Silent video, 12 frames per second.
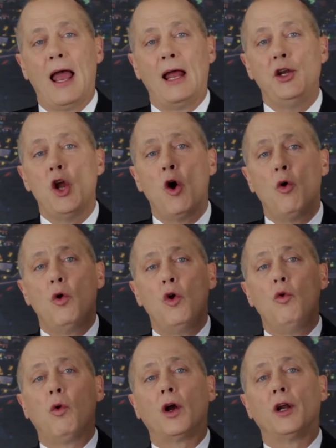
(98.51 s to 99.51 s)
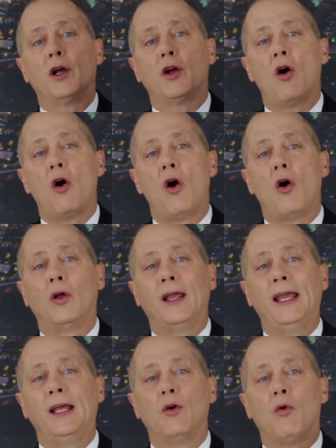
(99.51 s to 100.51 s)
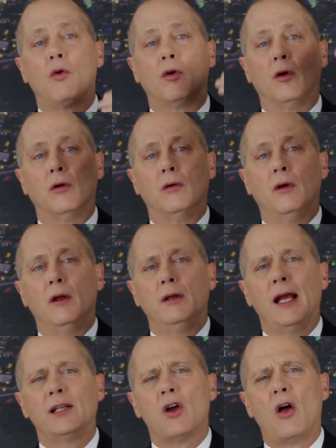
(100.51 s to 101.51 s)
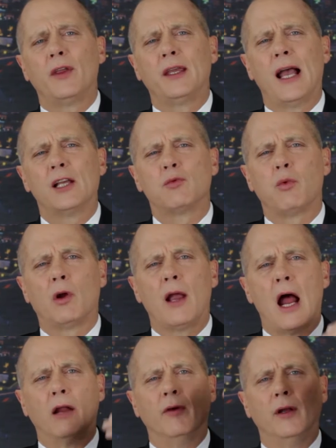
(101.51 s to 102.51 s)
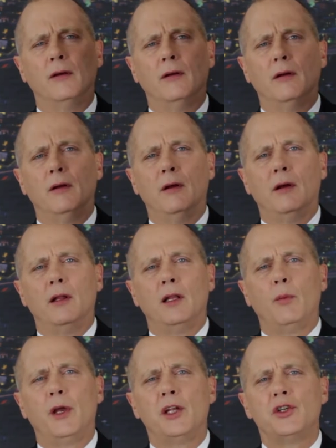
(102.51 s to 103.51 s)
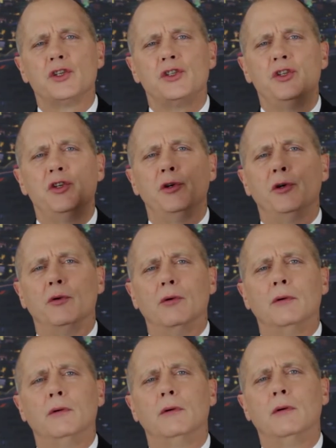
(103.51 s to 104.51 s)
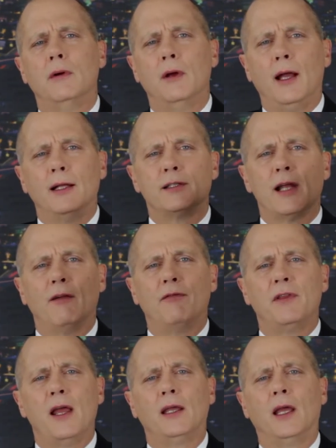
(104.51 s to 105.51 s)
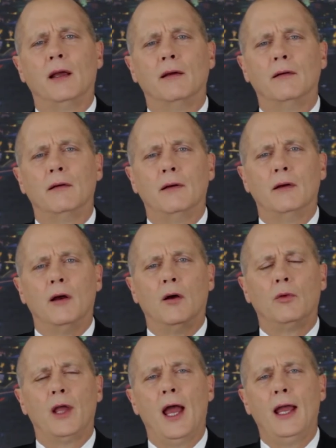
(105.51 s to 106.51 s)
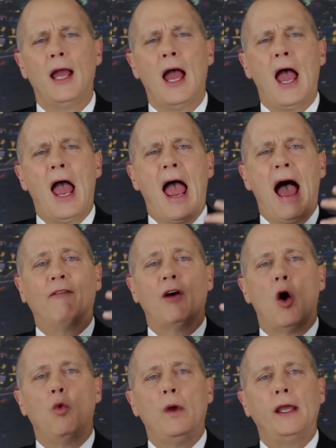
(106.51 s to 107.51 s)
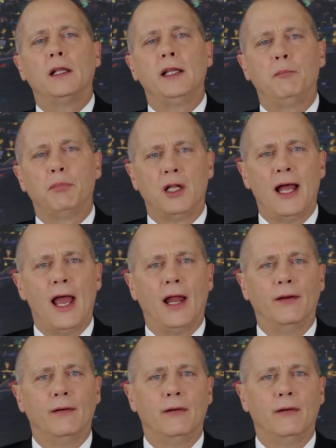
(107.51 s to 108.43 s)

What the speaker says: Know who we're going to call in order. Takes all the guesswork out of it. That we can just do instead of thinking. Okay? Have a weekly plan.